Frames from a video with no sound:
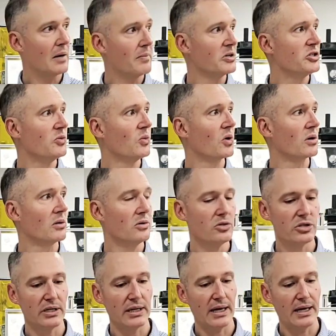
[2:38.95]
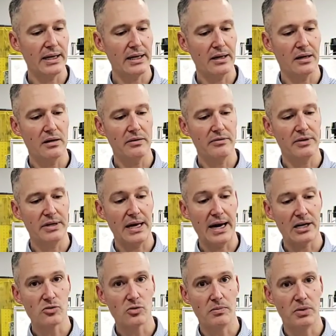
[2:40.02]
but you weren't losing any of the
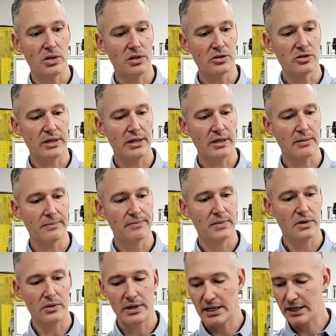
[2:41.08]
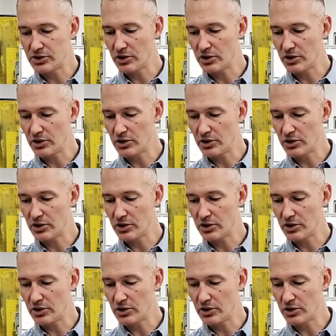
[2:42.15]
actual balls there, okay?